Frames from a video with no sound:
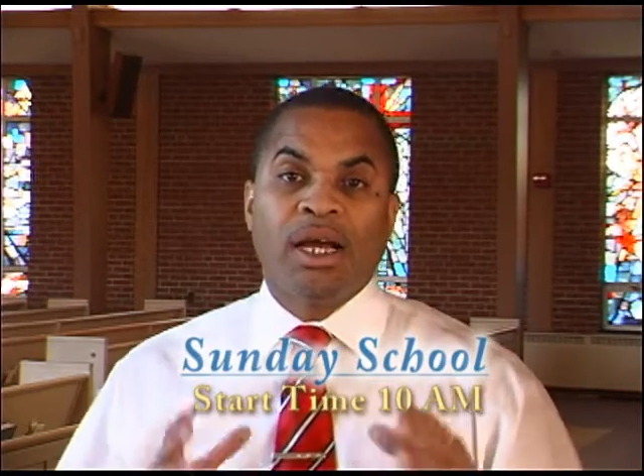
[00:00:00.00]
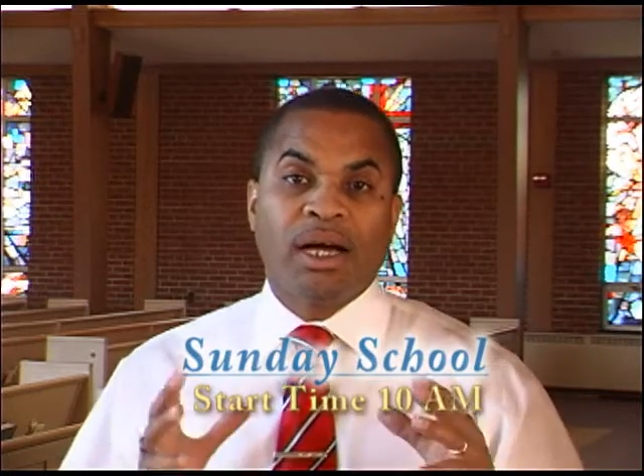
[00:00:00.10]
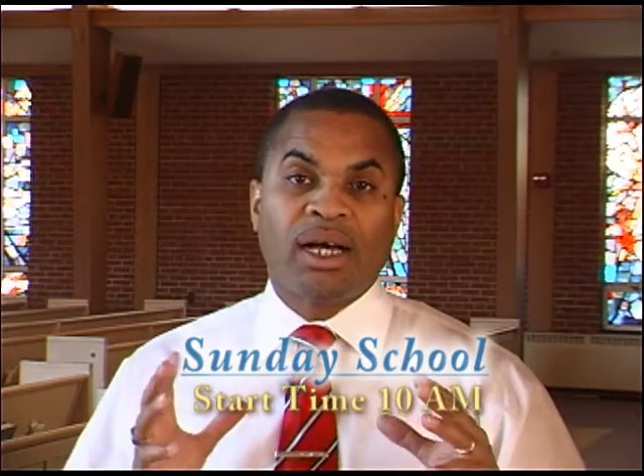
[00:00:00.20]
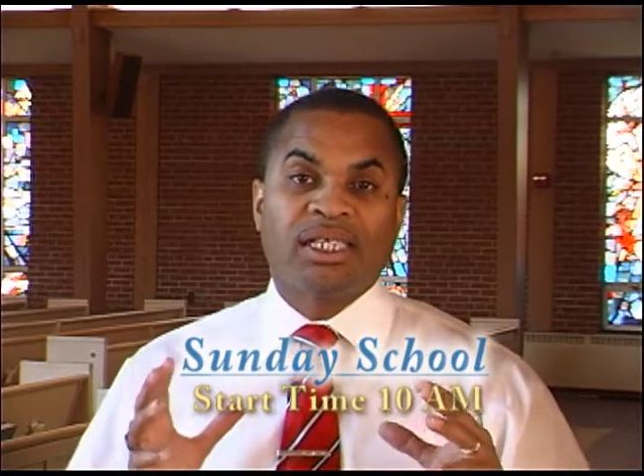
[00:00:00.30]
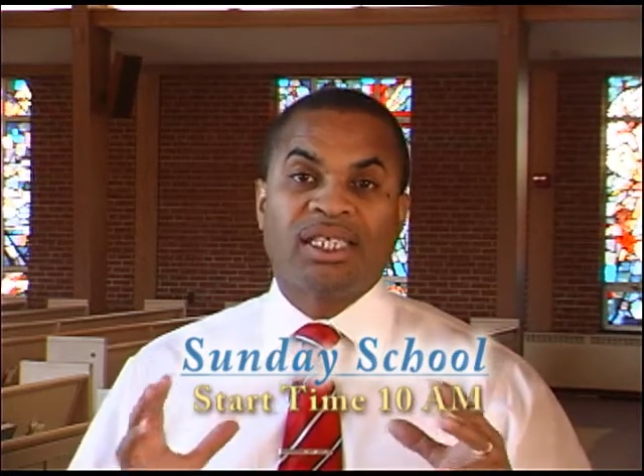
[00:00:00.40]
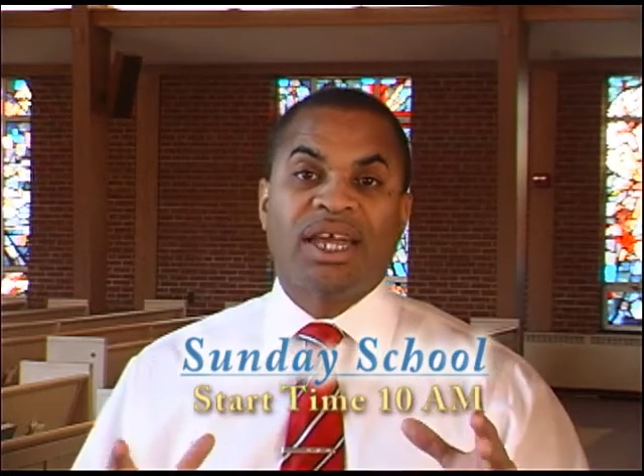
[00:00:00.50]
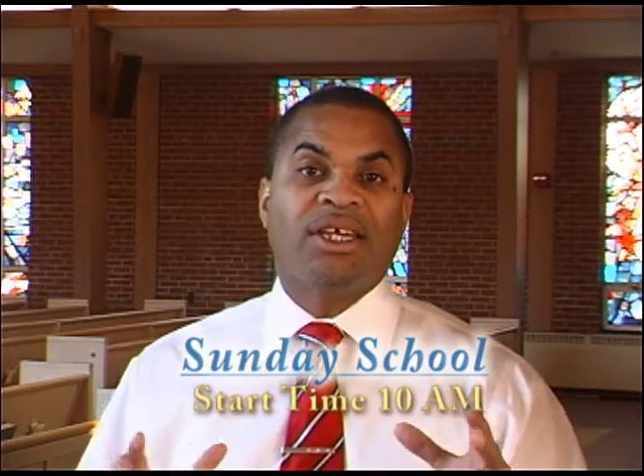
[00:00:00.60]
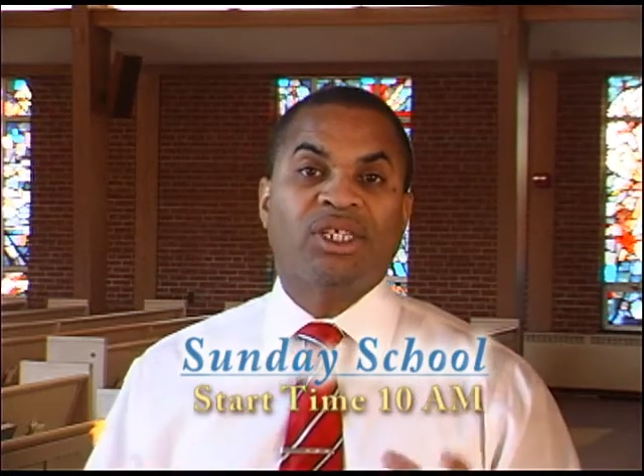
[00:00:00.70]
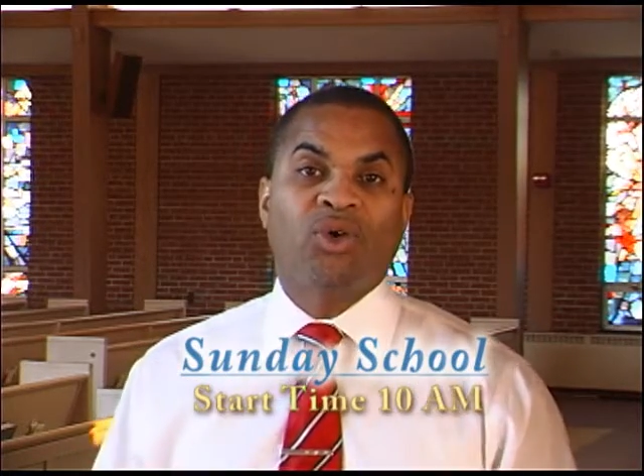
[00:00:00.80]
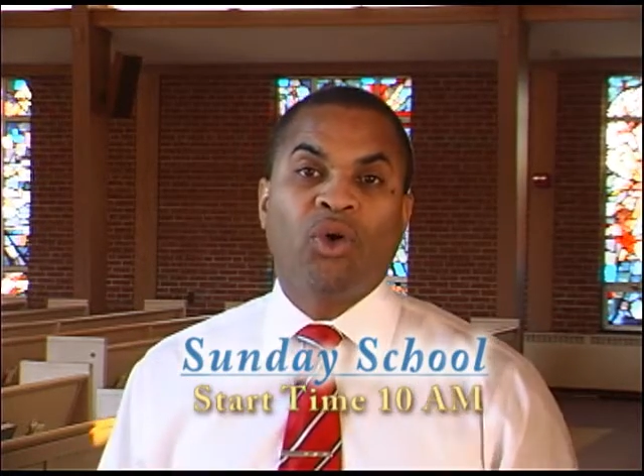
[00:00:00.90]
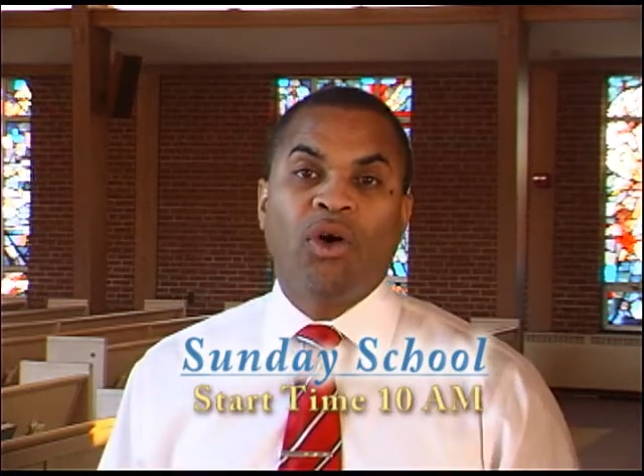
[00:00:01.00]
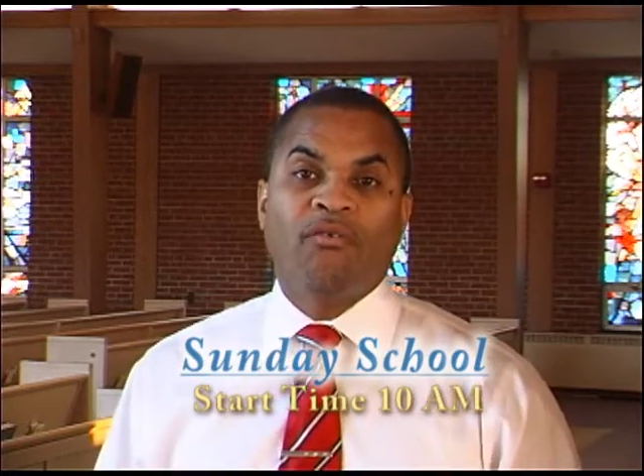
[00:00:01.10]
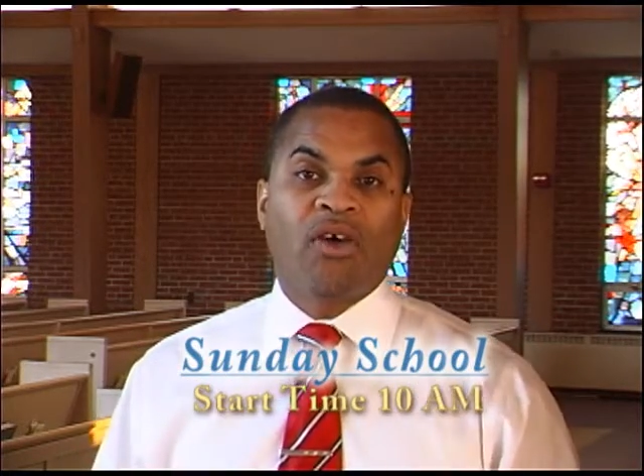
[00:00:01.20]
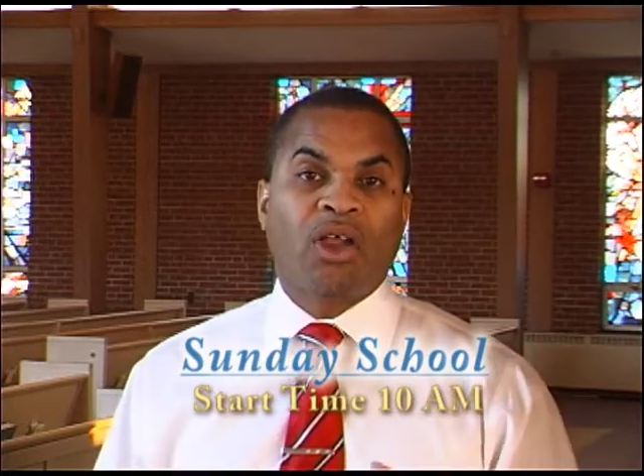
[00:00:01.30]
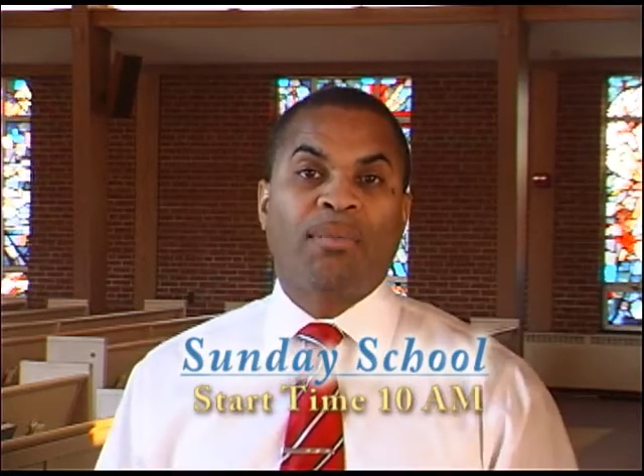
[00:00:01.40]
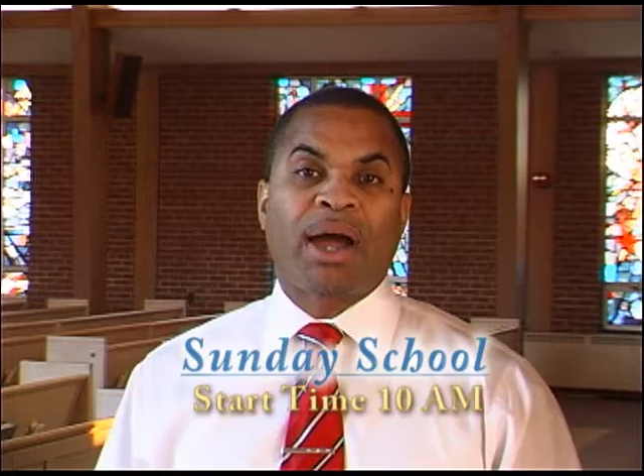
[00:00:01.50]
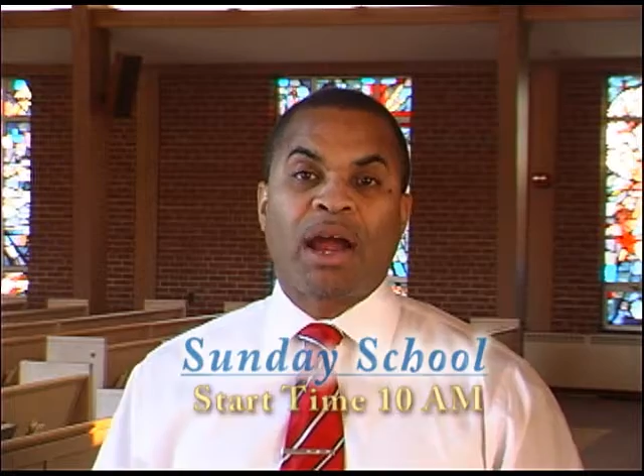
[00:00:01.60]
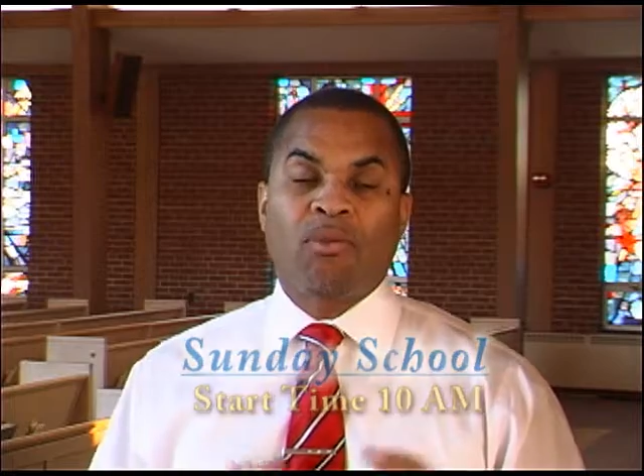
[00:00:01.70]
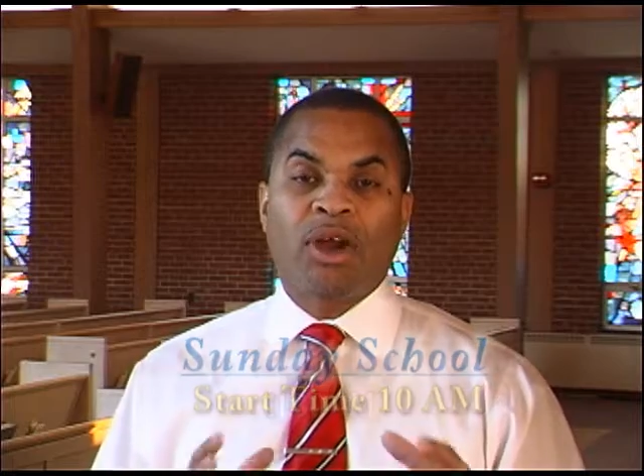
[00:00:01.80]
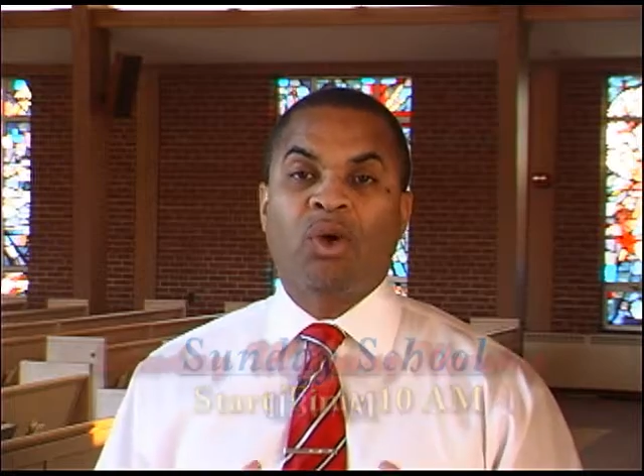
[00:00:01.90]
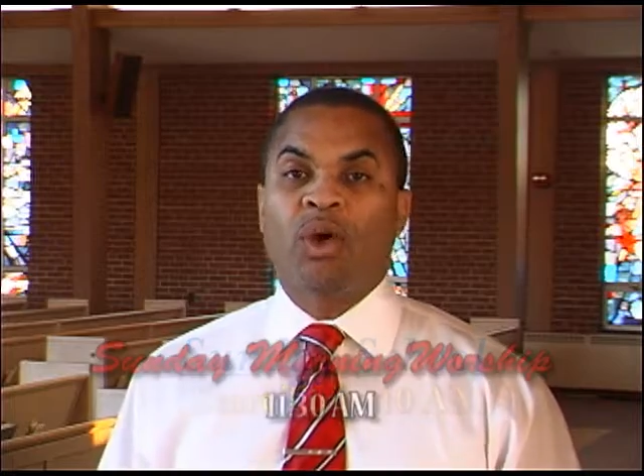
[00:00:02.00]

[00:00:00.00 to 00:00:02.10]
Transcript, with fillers: uh, Sunday school, followed by our morning